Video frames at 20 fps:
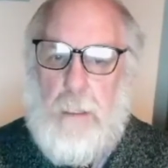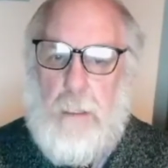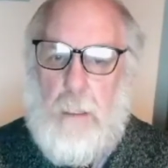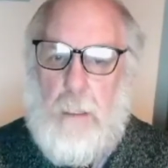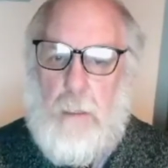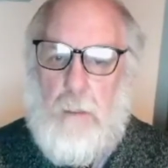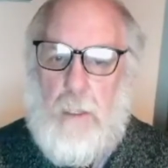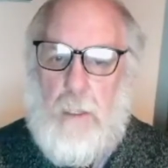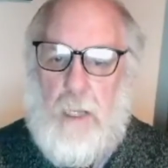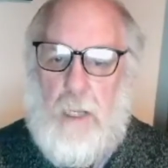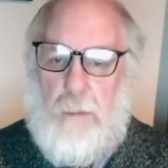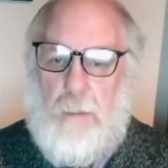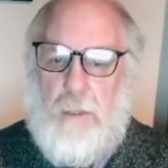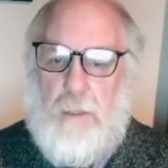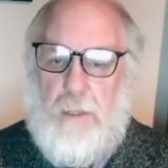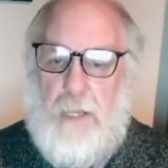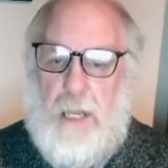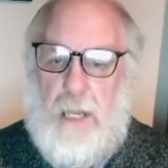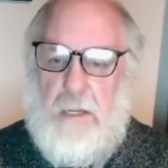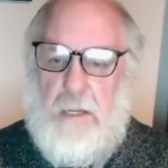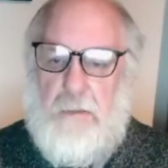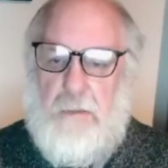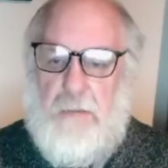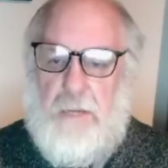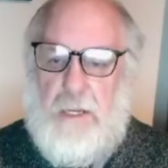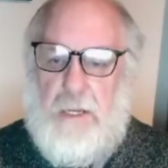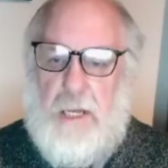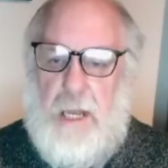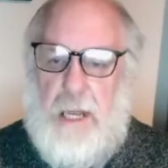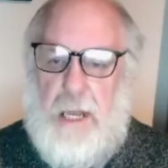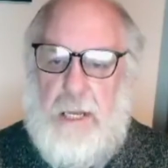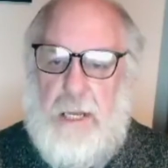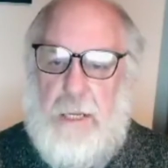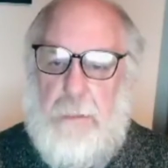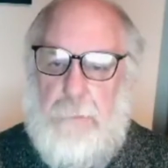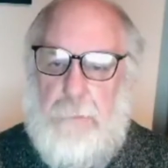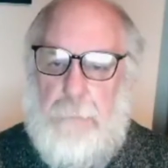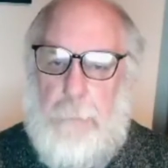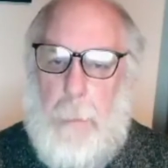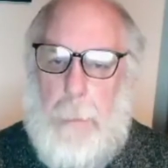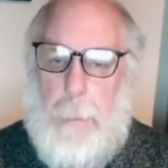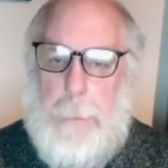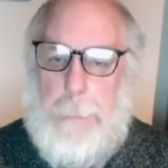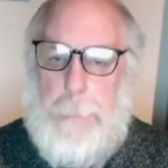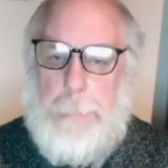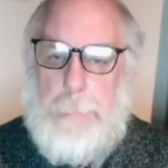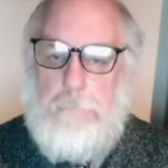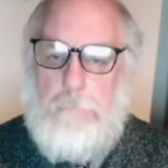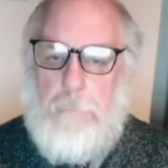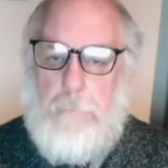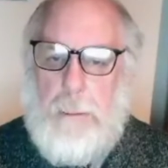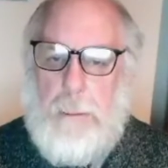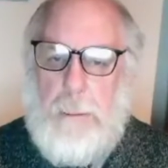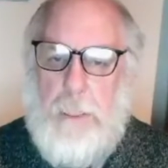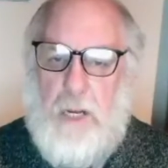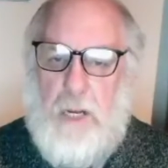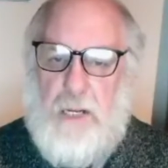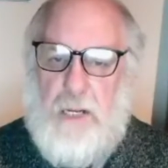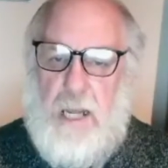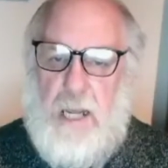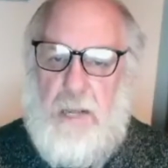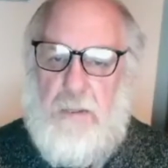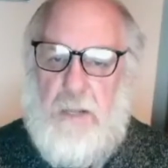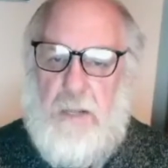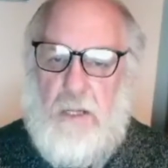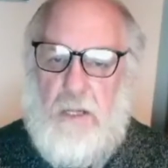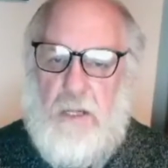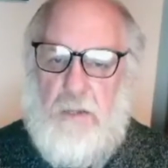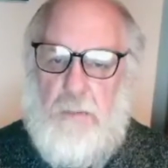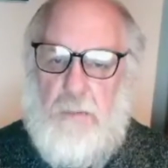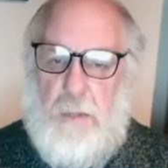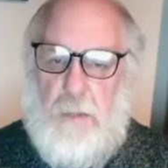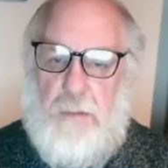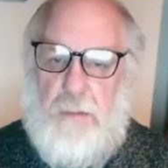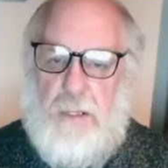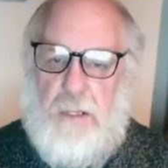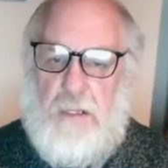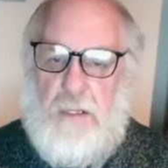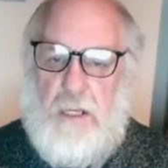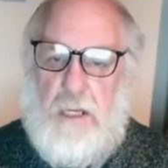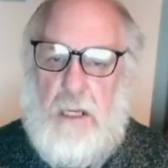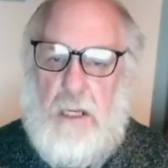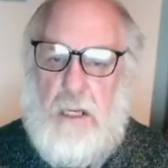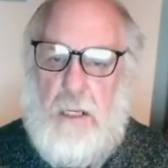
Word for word: We come at the end of the day, a day that has been busy,